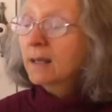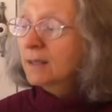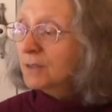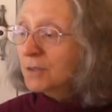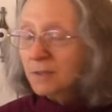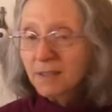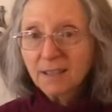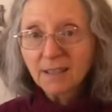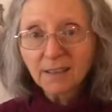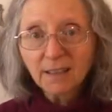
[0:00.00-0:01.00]

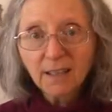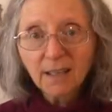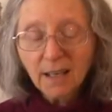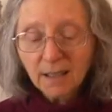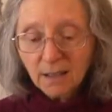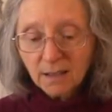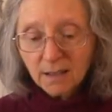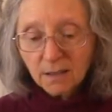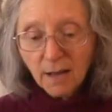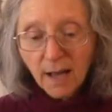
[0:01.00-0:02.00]
Interestingly, it
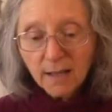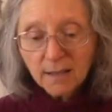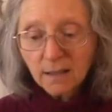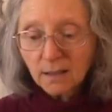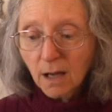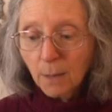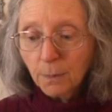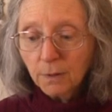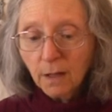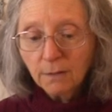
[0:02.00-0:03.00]
also has a
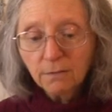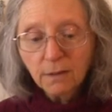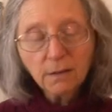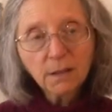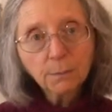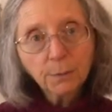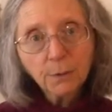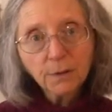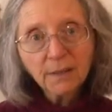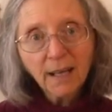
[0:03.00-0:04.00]
couple of very
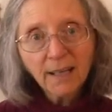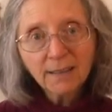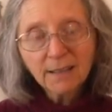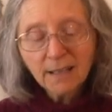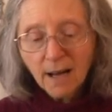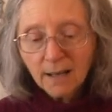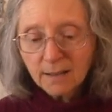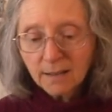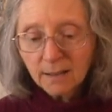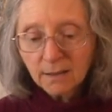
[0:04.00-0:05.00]
important
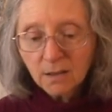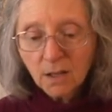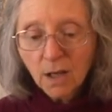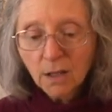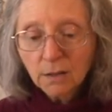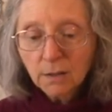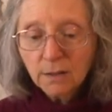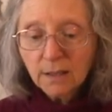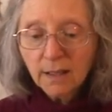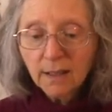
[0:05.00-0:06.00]
antioxidants,
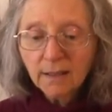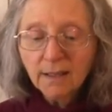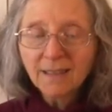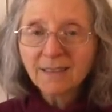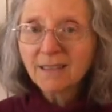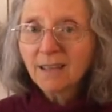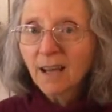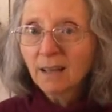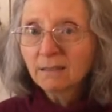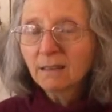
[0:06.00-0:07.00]
lutein and
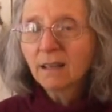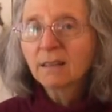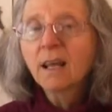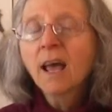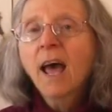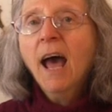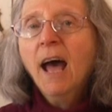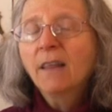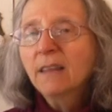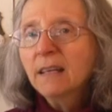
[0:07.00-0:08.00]
zeaxanthin.
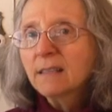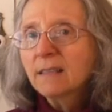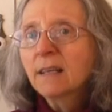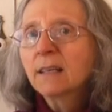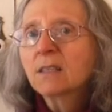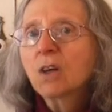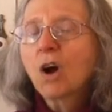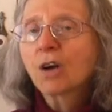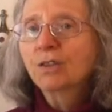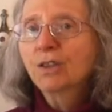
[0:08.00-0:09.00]
And these things
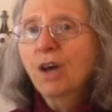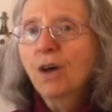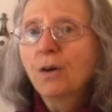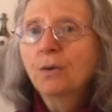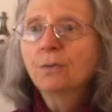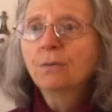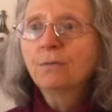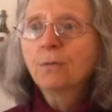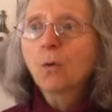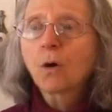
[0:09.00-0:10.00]
are known
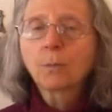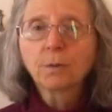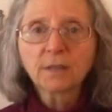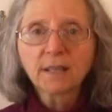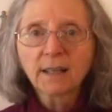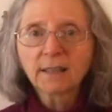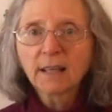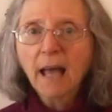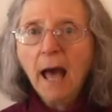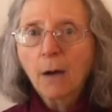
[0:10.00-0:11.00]
for
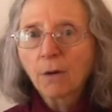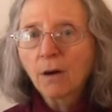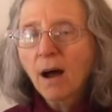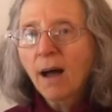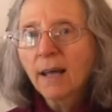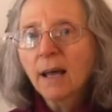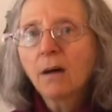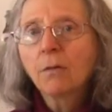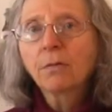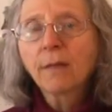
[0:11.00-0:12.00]
protecting our eye
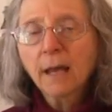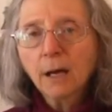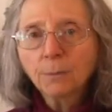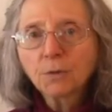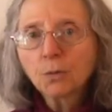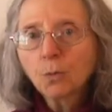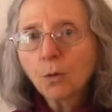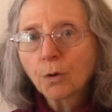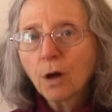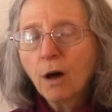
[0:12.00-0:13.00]
health. They help to
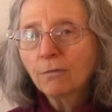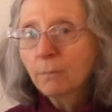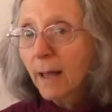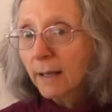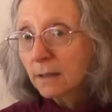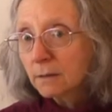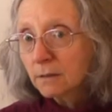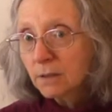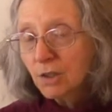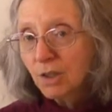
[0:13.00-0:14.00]
ward off
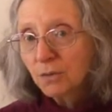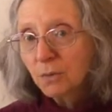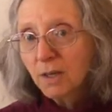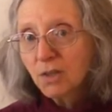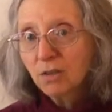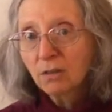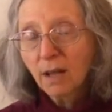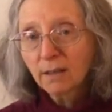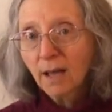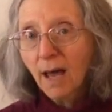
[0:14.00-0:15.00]
macular degeneration
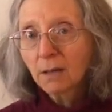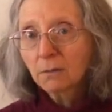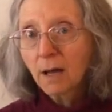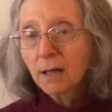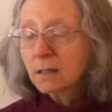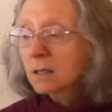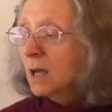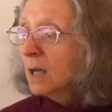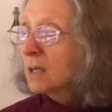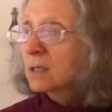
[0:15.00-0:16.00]
and cataracts.
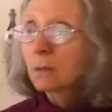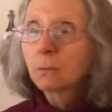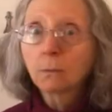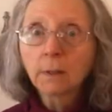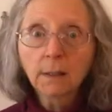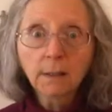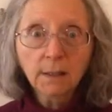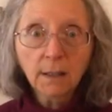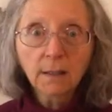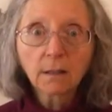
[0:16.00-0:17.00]
So we need
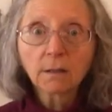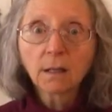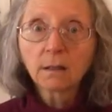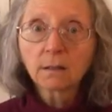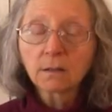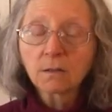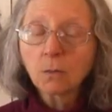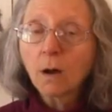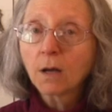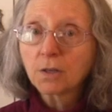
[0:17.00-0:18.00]
to eat our yellow
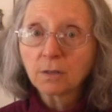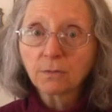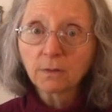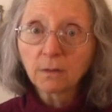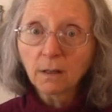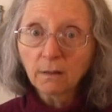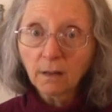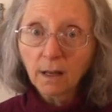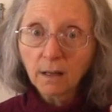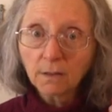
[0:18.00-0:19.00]
squash, if for
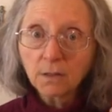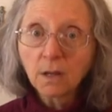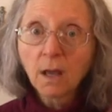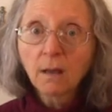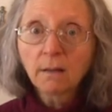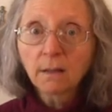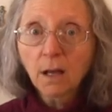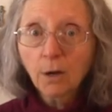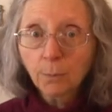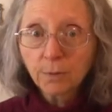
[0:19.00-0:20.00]
nothing else, than to
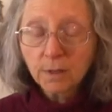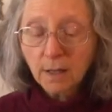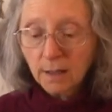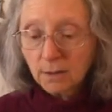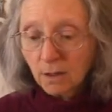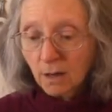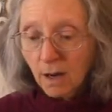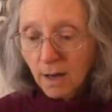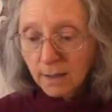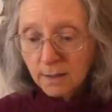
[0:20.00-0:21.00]
help protect our
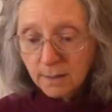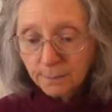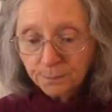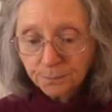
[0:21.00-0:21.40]
eyes.